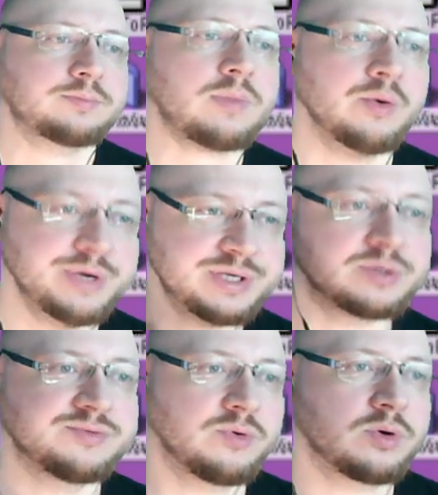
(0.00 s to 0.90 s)

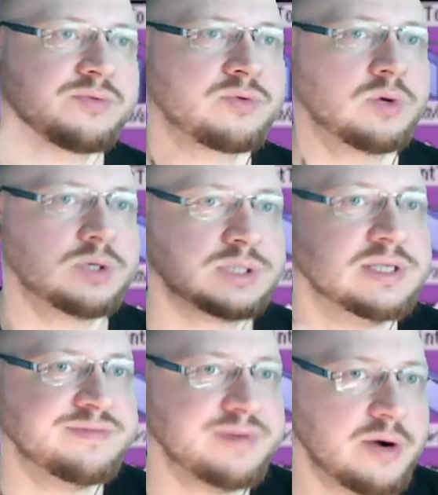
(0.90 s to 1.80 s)
Resource fork, of course,
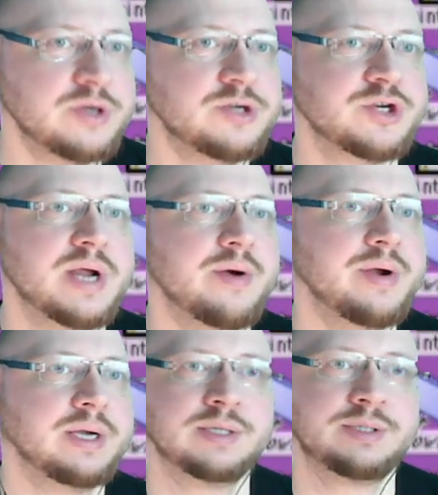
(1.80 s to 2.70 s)
is very generic.